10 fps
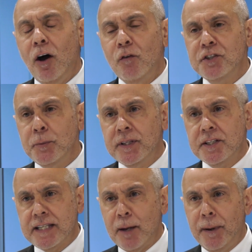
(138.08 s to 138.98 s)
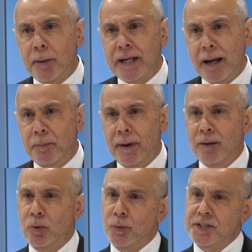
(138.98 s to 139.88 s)
obviously with the Step Up
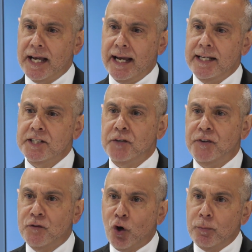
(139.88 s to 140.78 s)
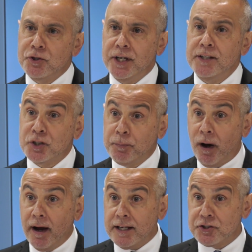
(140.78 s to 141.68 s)
campaign, what we're saying is if you've got machines to
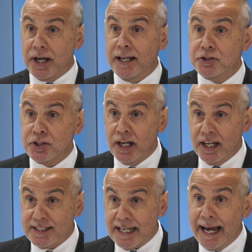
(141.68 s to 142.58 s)
part exchange to